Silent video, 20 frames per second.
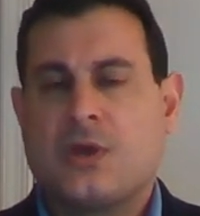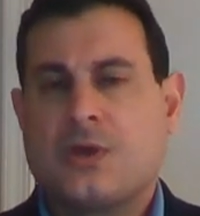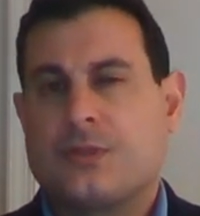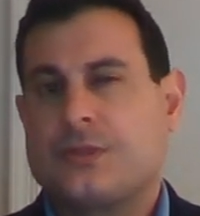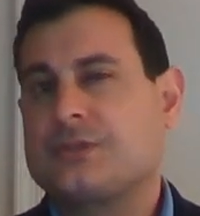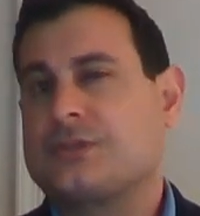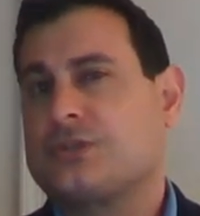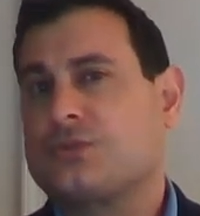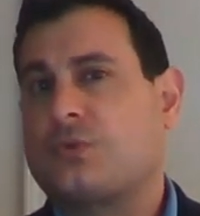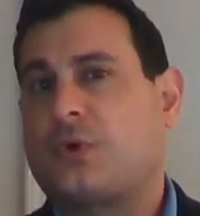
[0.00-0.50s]

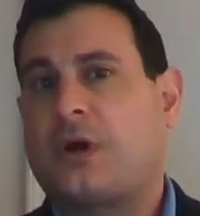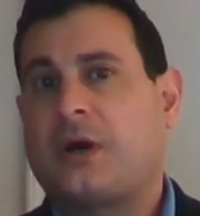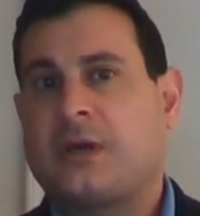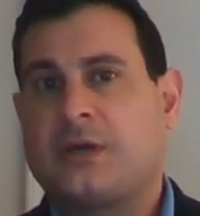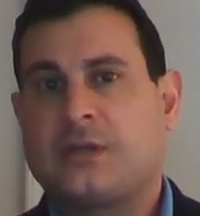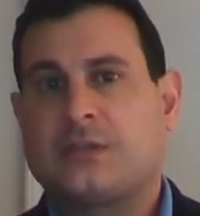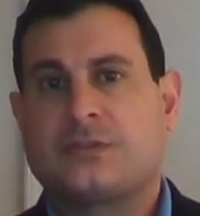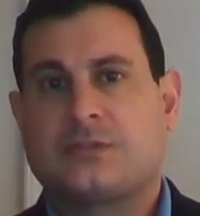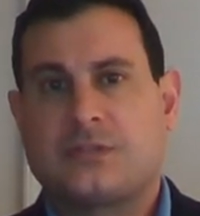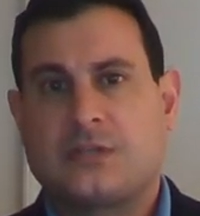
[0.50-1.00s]
This is why
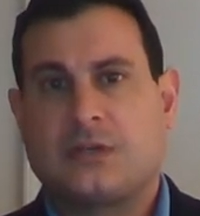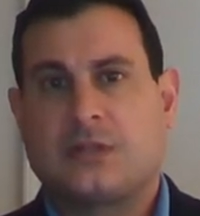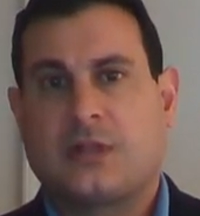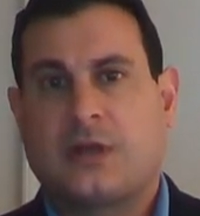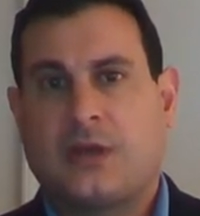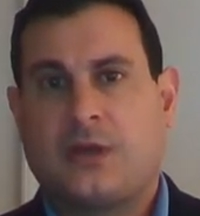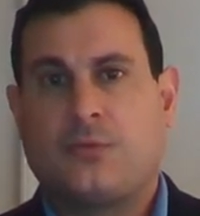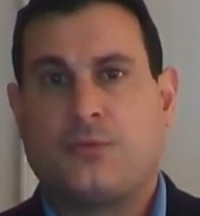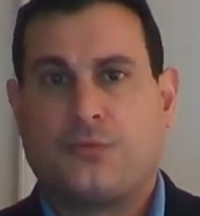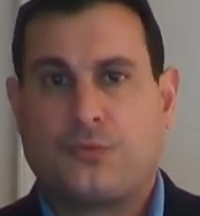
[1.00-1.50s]
at
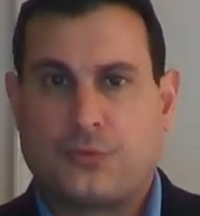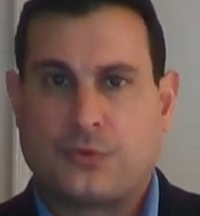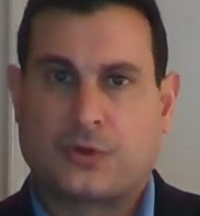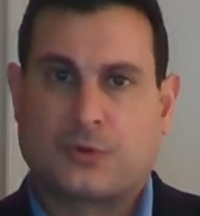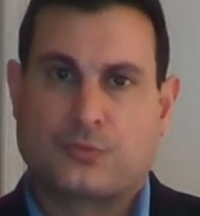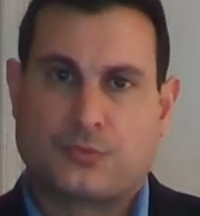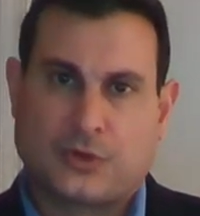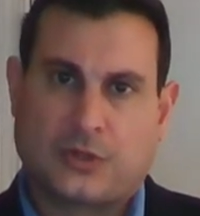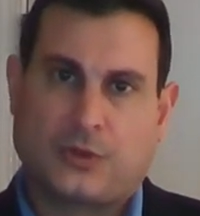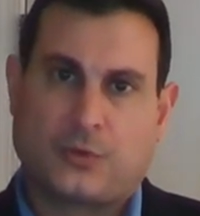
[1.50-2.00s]
CLA we're
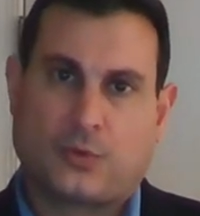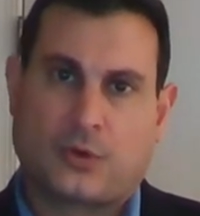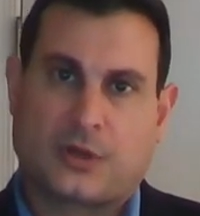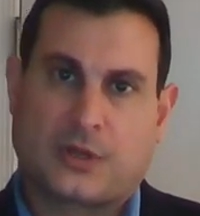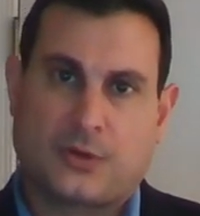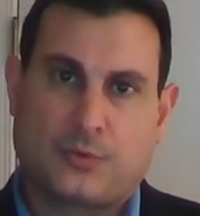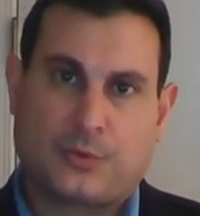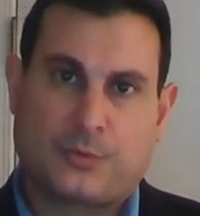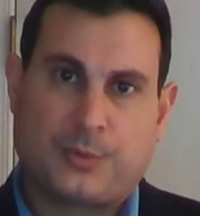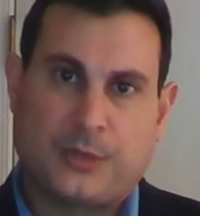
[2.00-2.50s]
really
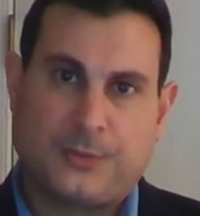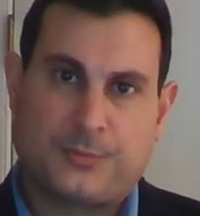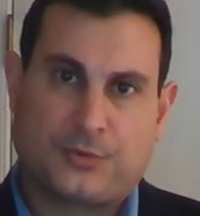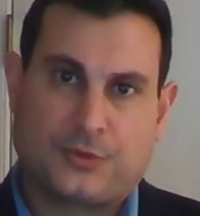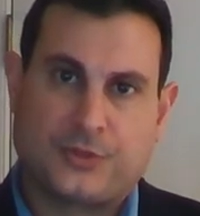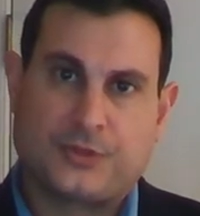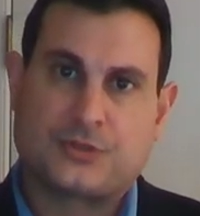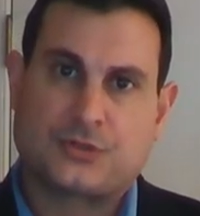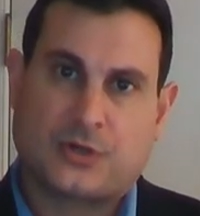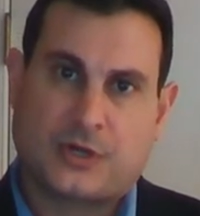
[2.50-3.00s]
working with
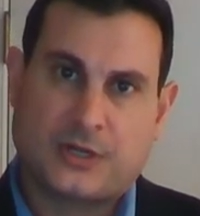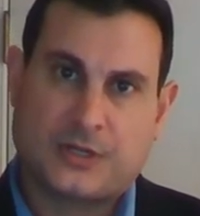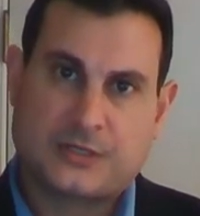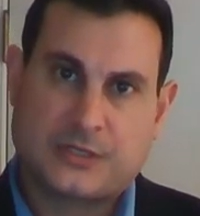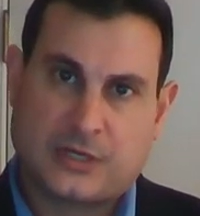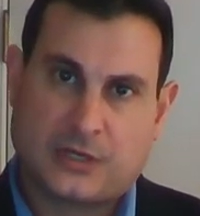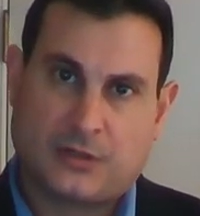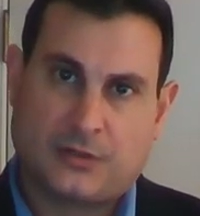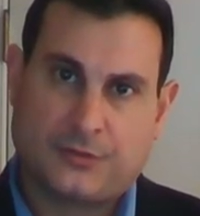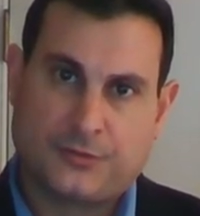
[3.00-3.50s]
people and trying to
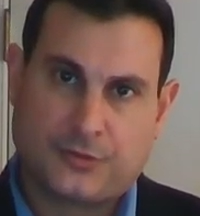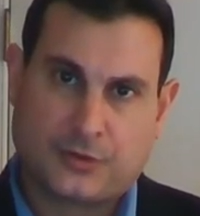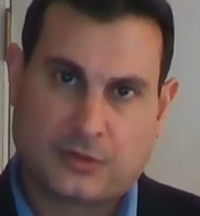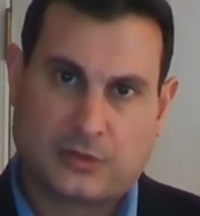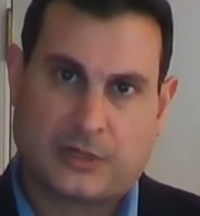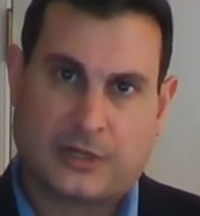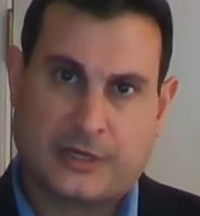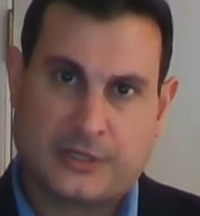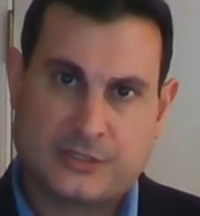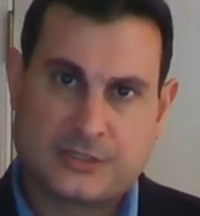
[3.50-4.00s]
tell the
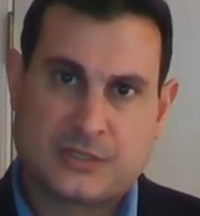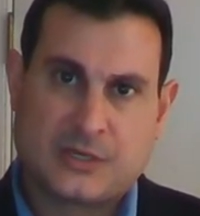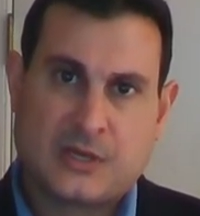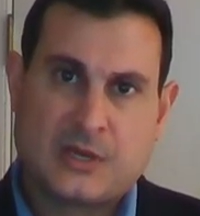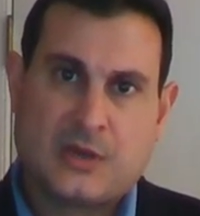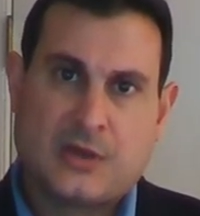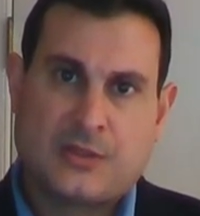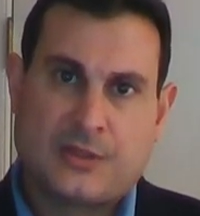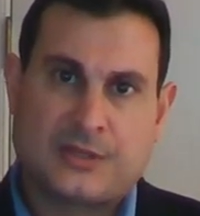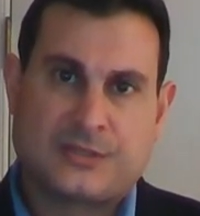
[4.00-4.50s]
clients
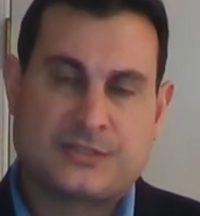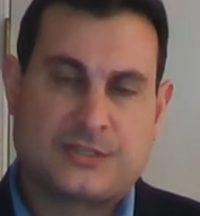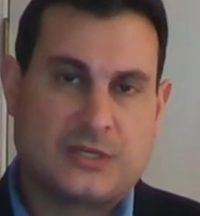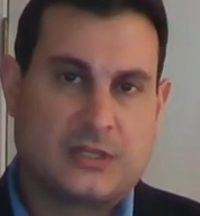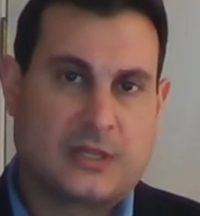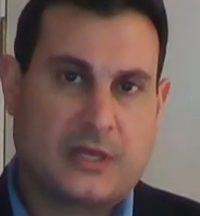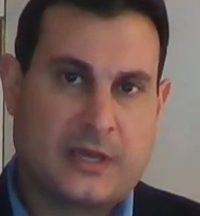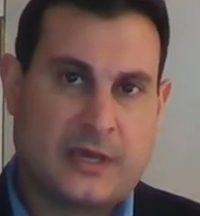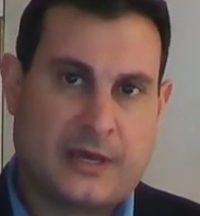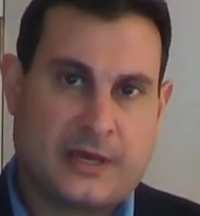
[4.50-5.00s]
that
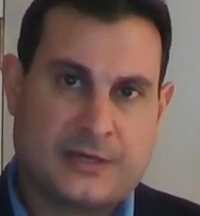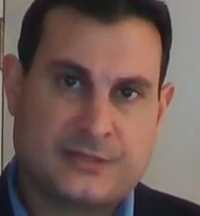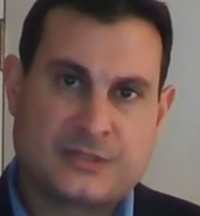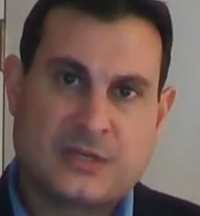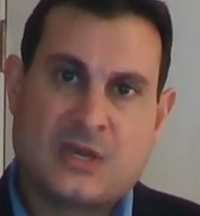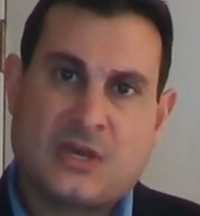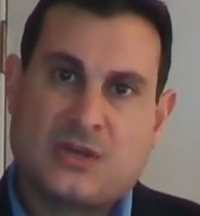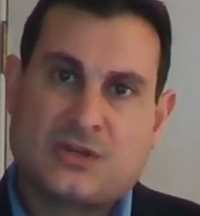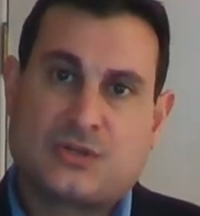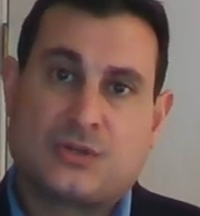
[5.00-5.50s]
CLA has
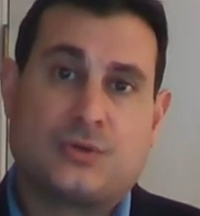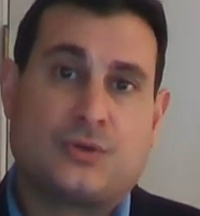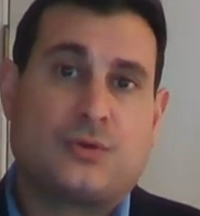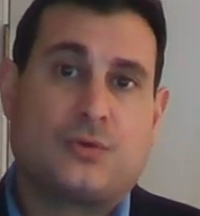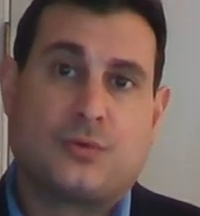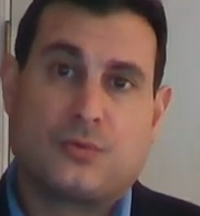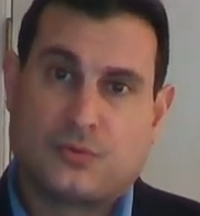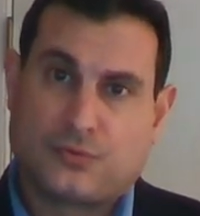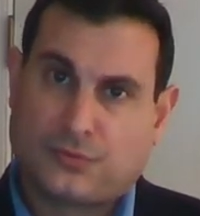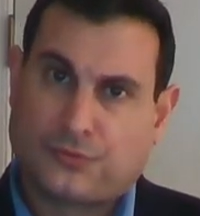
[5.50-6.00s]

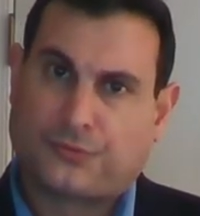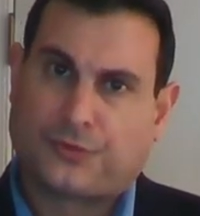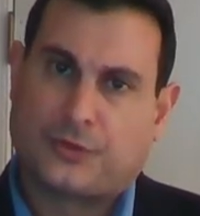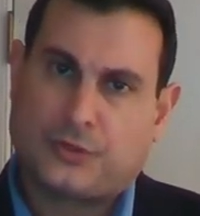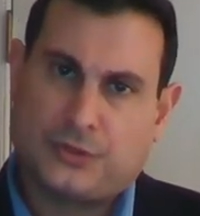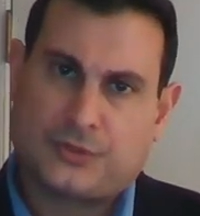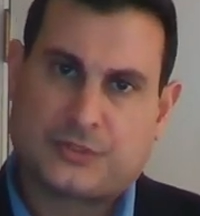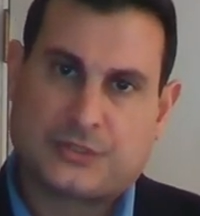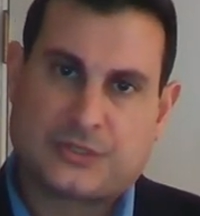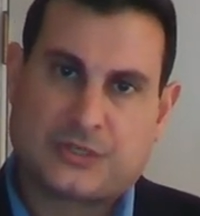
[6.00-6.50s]
to
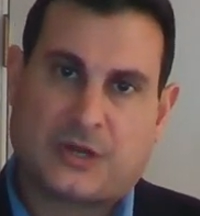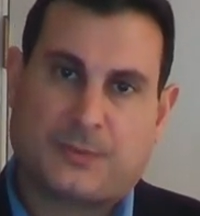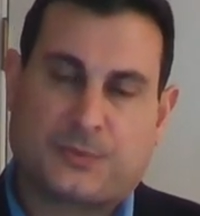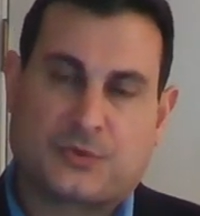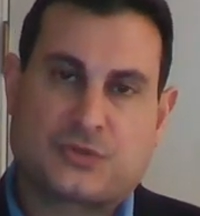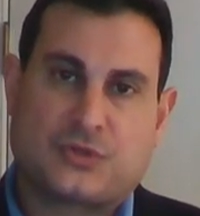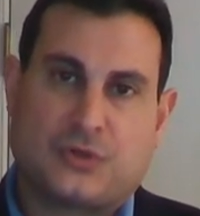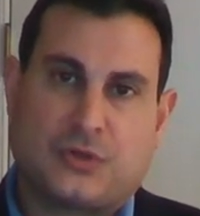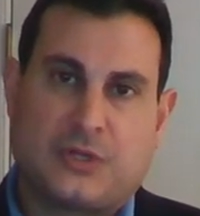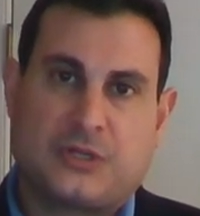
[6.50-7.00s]
use this
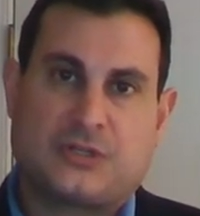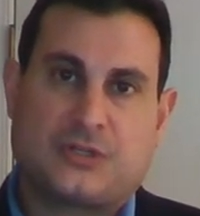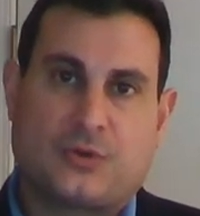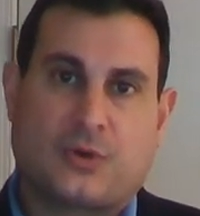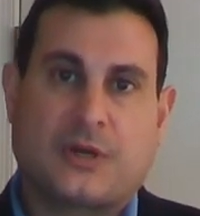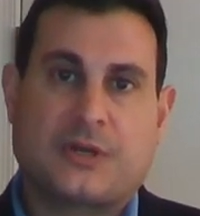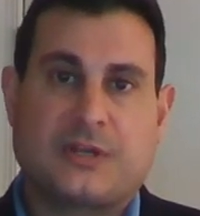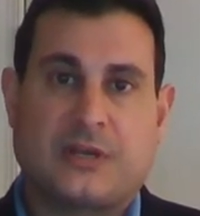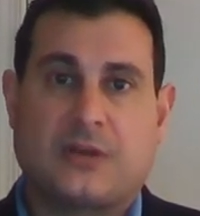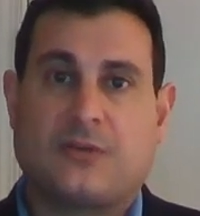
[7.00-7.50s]
opportunity to
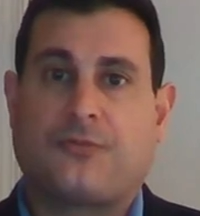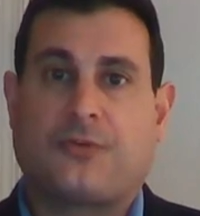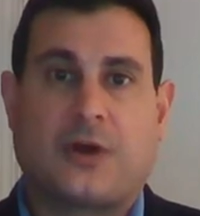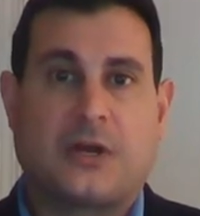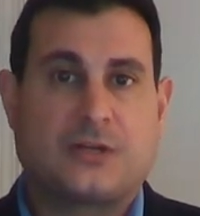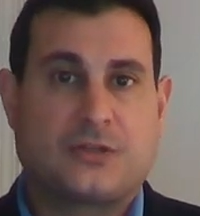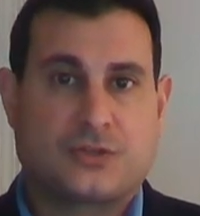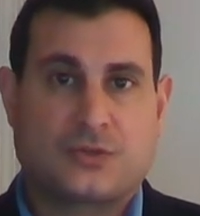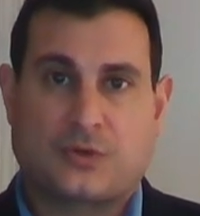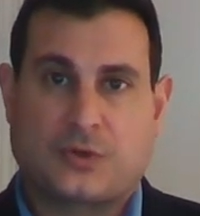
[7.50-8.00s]
identify
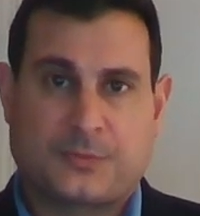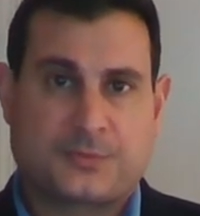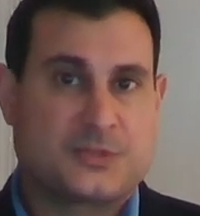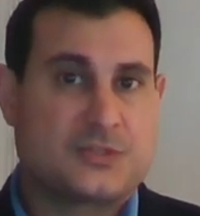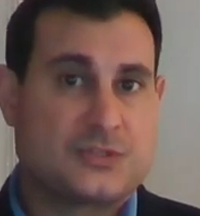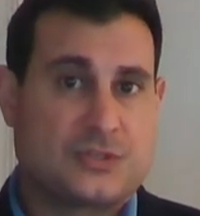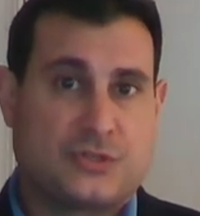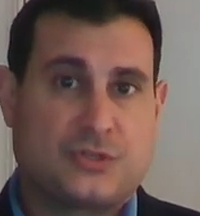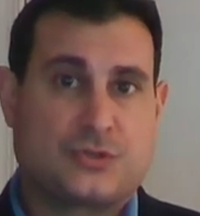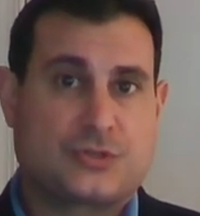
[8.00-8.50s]

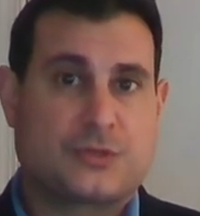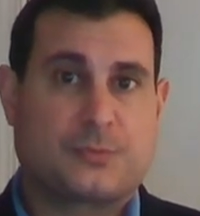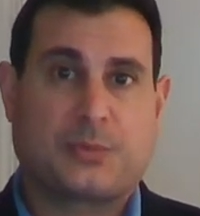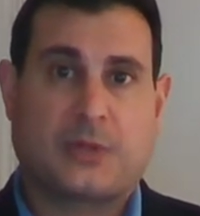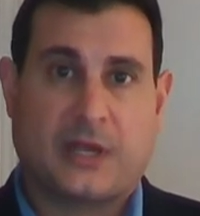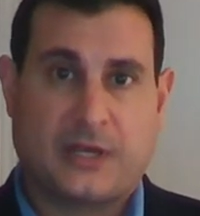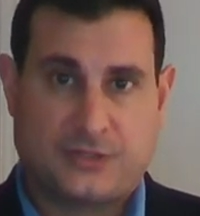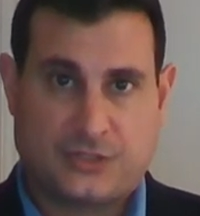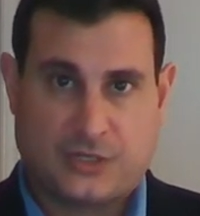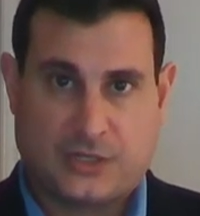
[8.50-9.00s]
disruptions in your
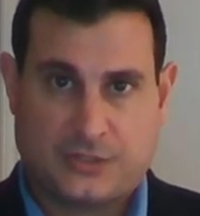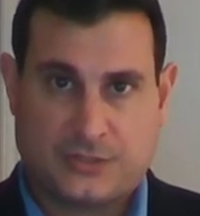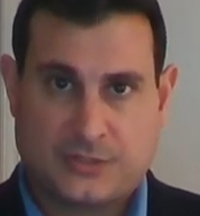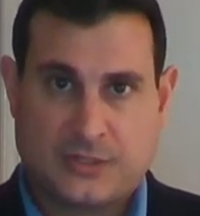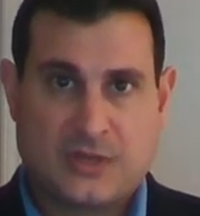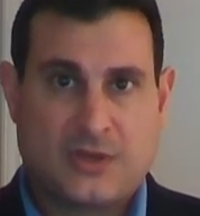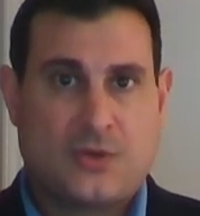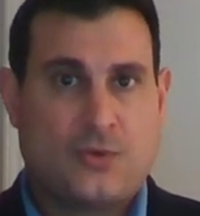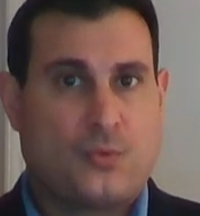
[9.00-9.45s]
supply chains.